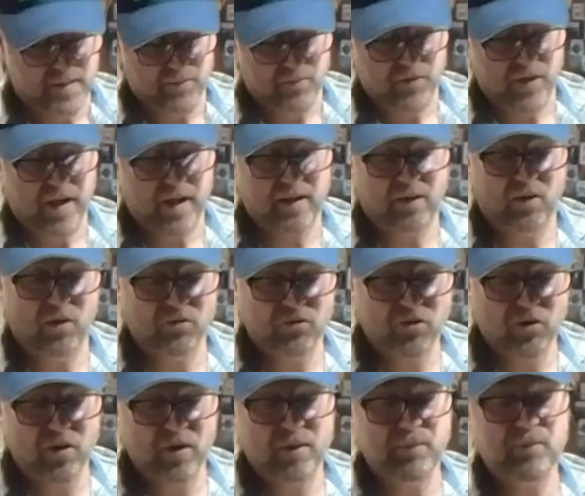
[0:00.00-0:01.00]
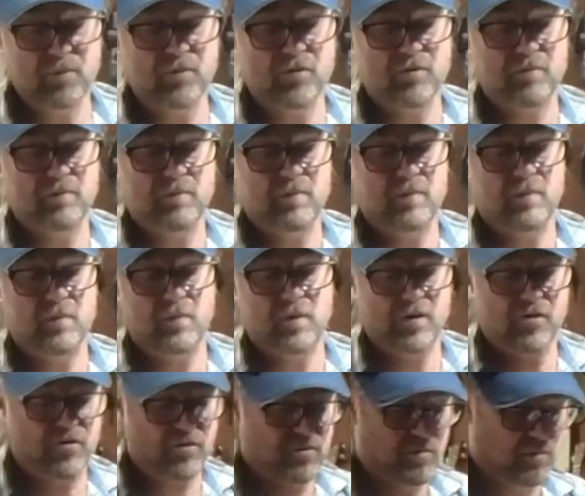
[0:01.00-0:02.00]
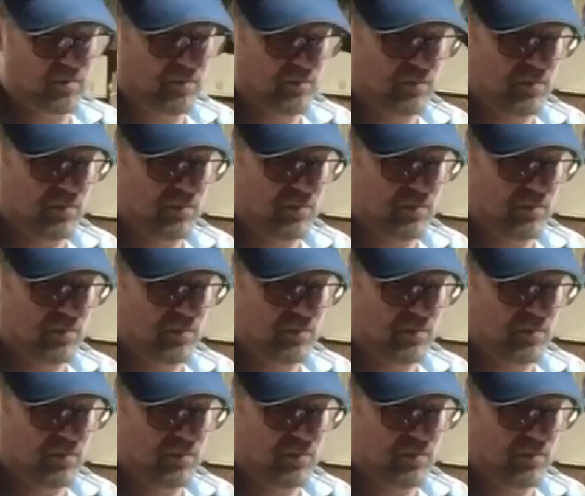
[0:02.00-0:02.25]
I had a long time. It was... Well, that's...